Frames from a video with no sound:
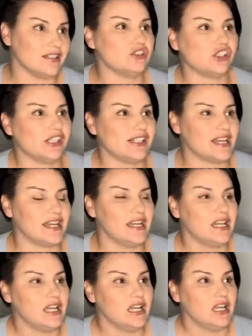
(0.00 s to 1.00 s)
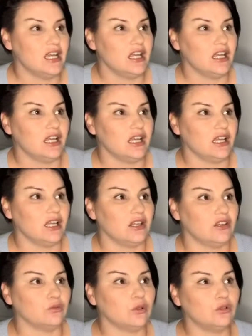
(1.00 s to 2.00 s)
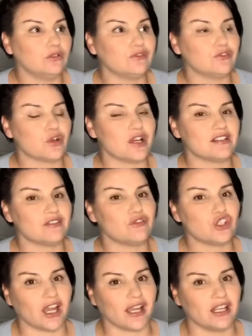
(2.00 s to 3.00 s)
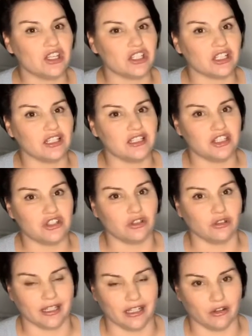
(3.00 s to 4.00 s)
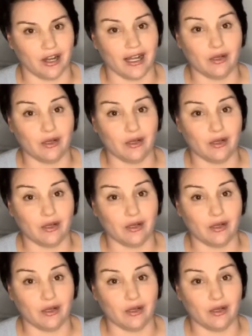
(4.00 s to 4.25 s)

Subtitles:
she said, the rules of trust have changed in a digital era.